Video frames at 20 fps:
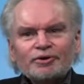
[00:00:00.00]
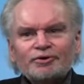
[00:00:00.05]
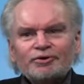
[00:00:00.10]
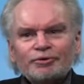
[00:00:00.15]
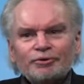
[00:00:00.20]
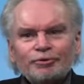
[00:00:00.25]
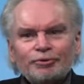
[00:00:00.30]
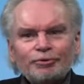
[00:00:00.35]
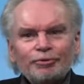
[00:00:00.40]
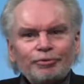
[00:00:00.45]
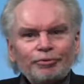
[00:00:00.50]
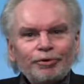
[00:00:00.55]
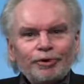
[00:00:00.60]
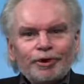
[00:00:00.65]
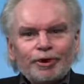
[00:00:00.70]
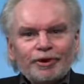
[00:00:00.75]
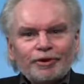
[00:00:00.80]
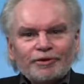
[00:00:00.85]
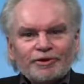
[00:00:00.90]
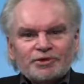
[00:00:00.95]
to
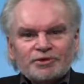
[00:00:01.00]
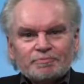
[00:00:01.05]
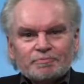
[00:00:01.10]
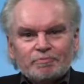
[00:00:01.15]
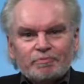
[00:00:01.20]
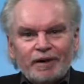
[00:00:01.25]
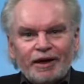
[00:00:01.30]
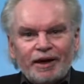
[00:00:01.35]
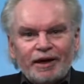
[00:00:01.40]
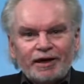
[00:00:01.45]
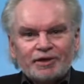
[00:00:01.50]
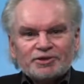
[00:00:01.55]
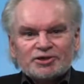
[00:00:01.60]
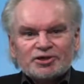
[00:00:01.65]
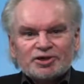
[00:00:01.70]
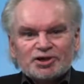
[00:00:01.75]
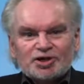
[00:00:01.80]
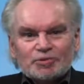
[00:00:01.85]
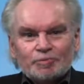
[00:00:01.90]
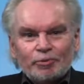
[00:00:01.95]
uh, this past
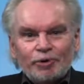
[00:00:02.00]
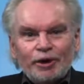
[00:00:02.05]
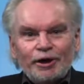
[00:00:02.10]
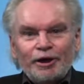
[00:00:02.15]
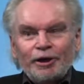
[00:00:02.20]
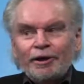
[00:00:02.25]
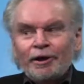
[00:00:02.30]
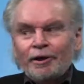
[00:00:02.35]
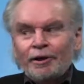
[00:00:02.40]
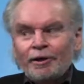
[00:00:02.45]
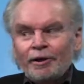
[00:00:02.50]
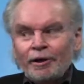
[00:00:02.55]
spring,